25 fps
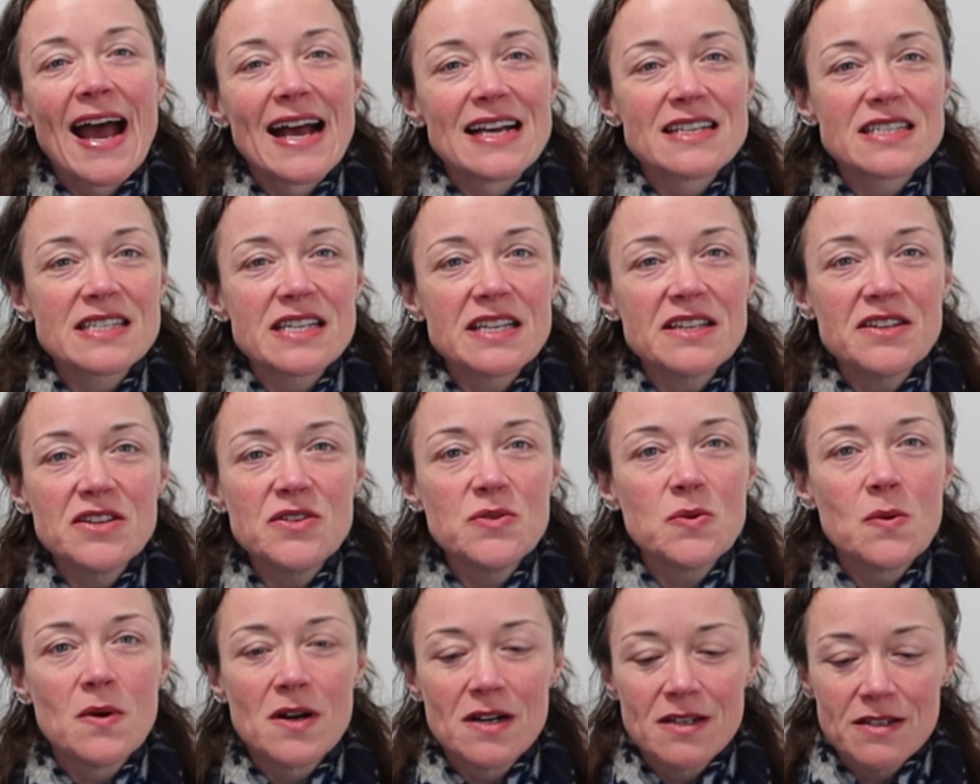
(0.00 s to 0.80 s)
asking
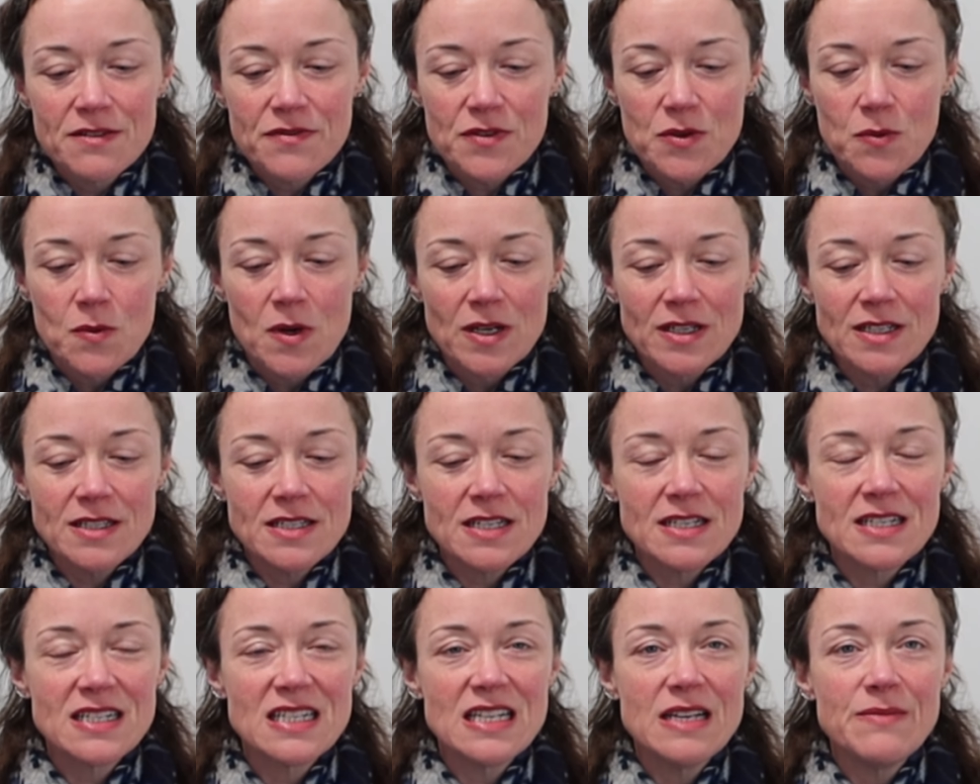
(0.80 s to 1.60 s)
you all if you
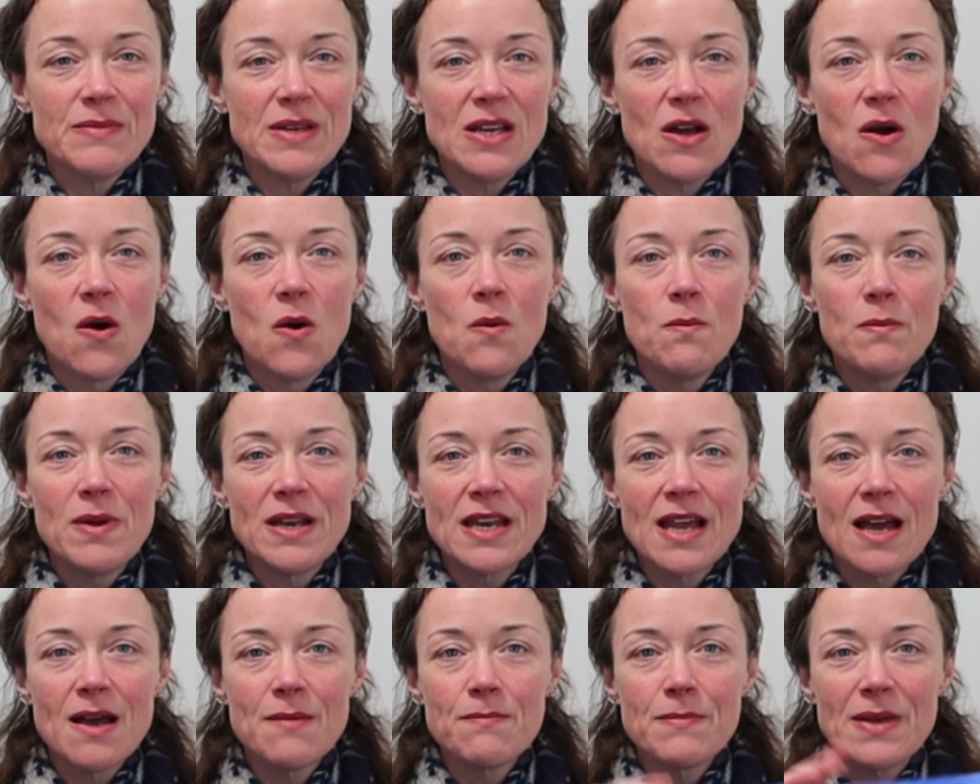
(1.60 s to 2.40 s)
wanted to see me
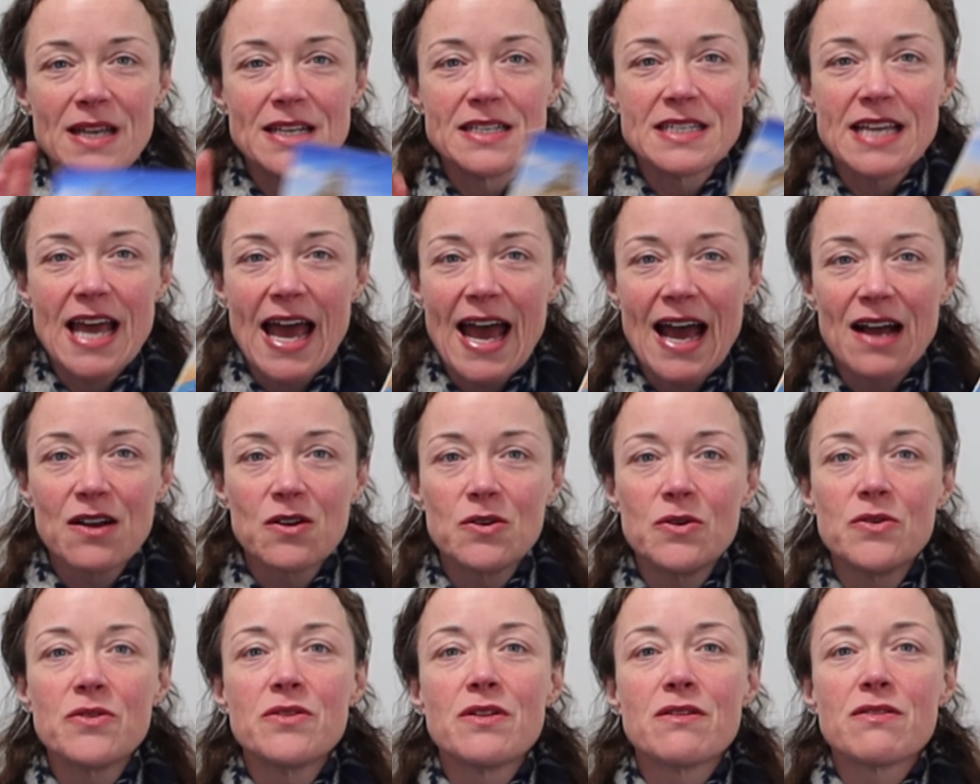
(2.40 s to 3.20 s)
open up and
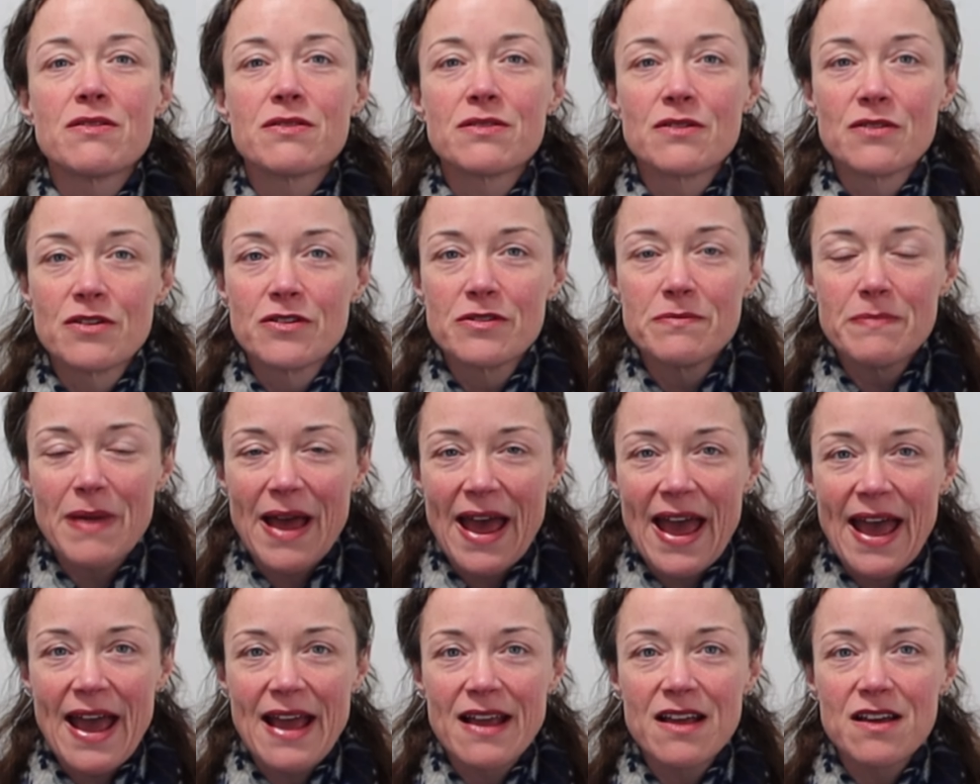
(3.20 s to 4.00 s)
tackle the third
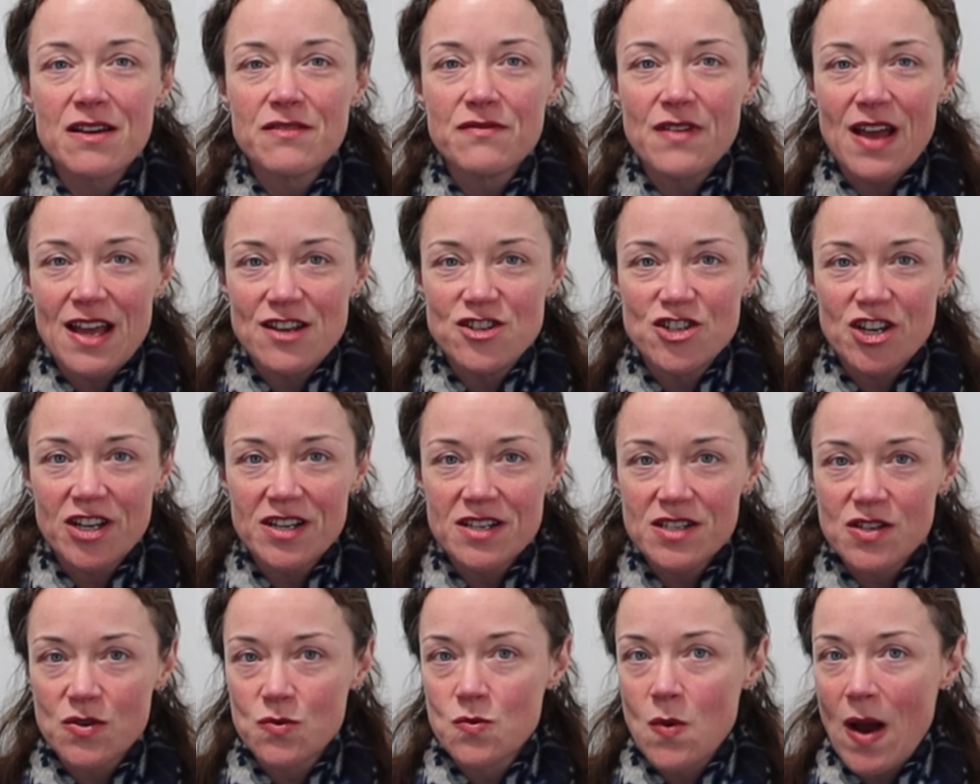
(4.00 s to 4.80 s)
bag of
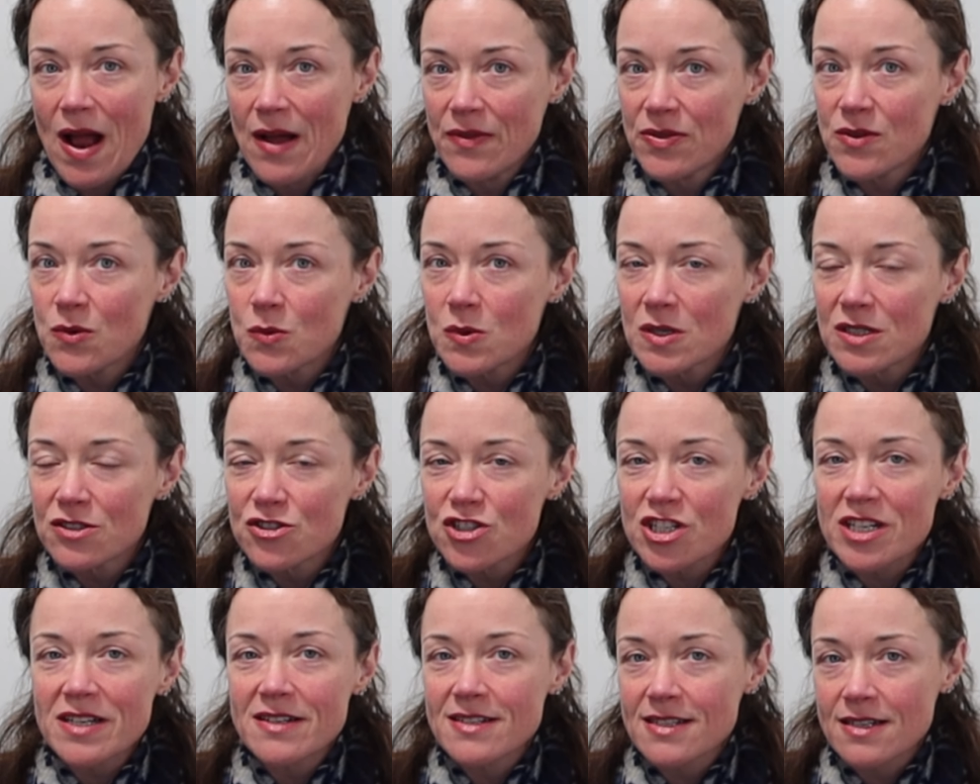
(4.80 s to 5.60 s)
Educa's Around the
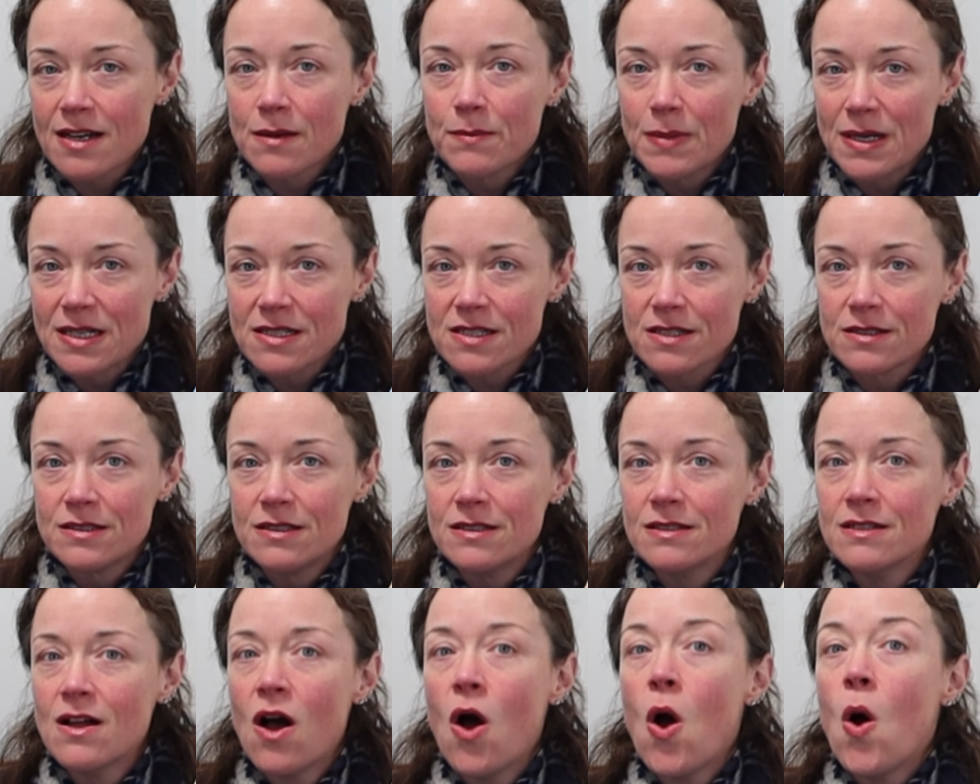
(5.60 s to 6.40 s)
World Jigsaw
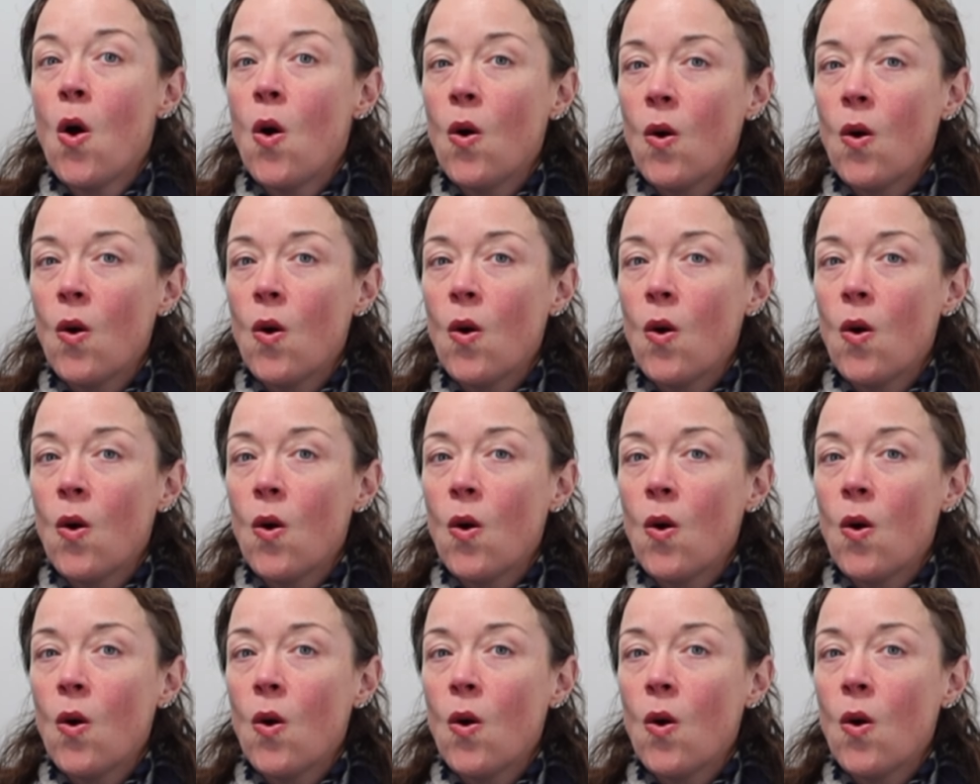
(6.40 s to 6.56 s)
Puzzle,